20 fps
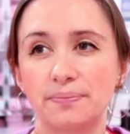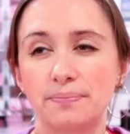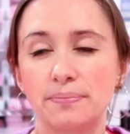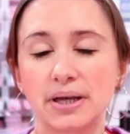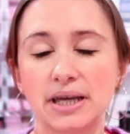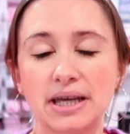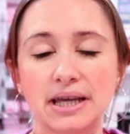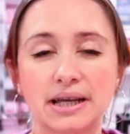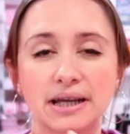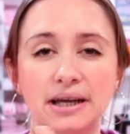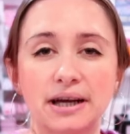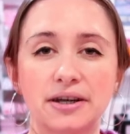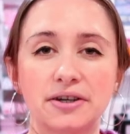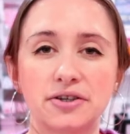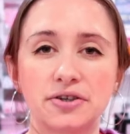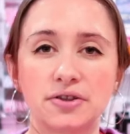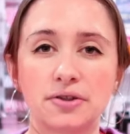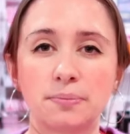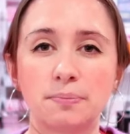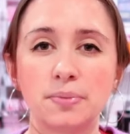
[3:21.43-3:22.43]
being
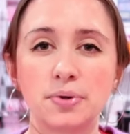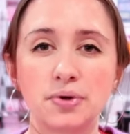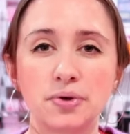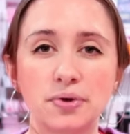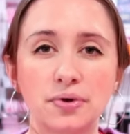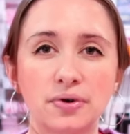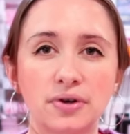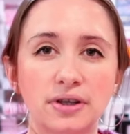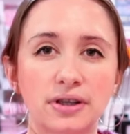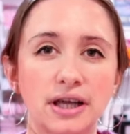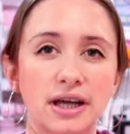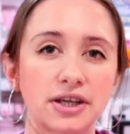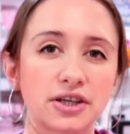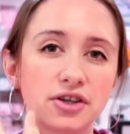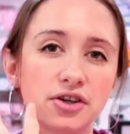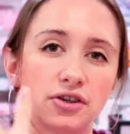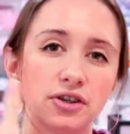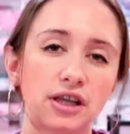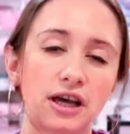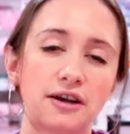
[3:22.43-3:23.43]
under the moon and like
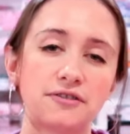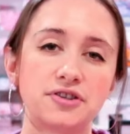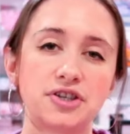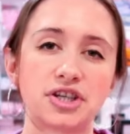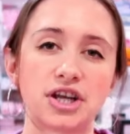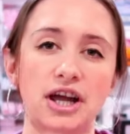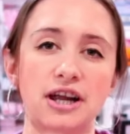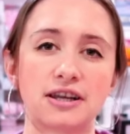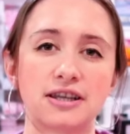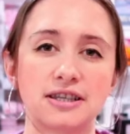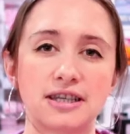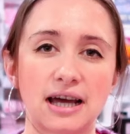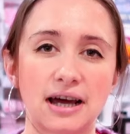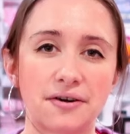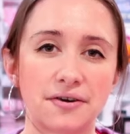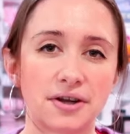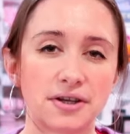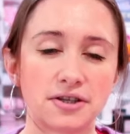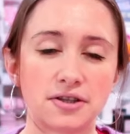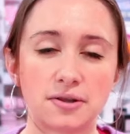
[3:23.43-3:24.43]
your love shining
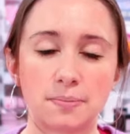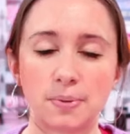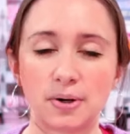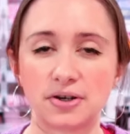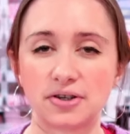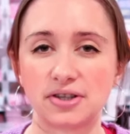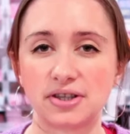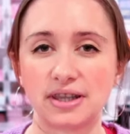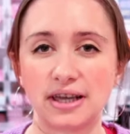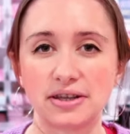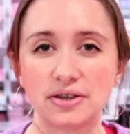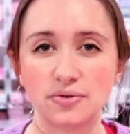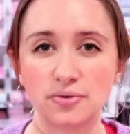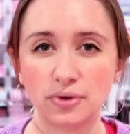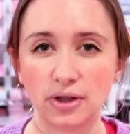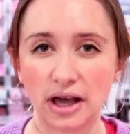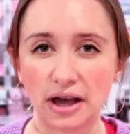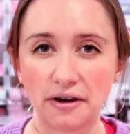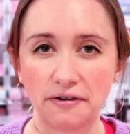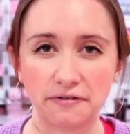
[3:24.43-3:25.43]
down onto the person that you
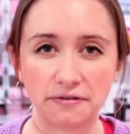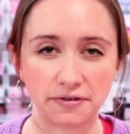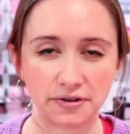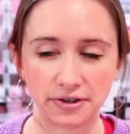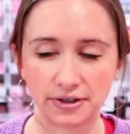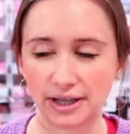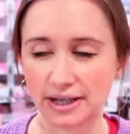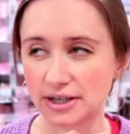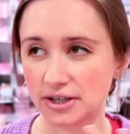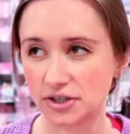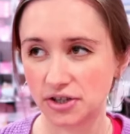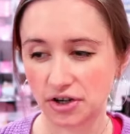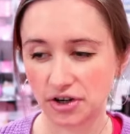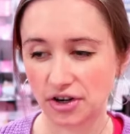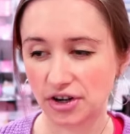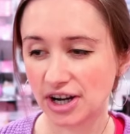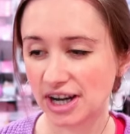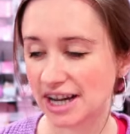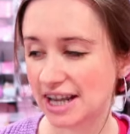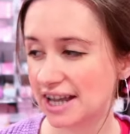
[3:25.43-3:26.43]
love for like
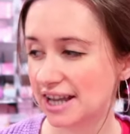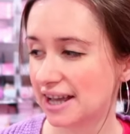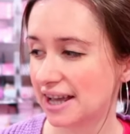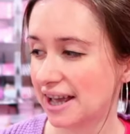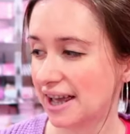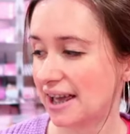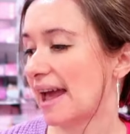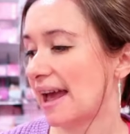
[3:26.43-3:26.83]
eternity.